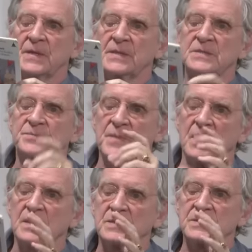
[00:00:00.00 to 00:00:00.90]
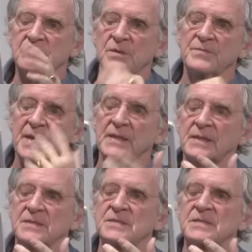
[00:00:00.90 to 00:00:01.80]
It is monks or
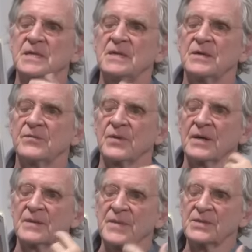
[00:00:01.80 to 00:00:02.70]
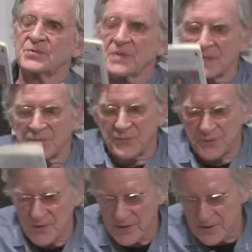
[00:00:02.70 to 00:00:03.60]
mendicants for elementary
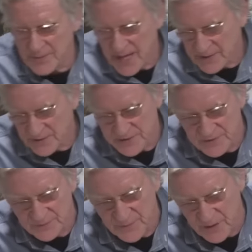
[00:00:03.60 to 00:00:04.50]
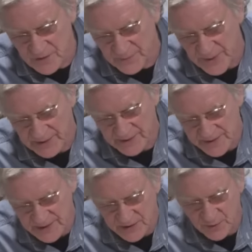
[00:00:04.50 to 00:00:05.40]
inferior matters of moral
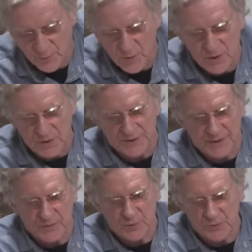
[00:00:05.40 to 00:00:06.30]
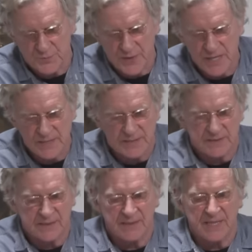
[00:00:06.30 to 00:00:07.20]
practice that the worldling would praise
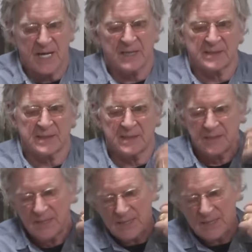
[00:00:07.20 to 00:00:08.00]
the Tathagata.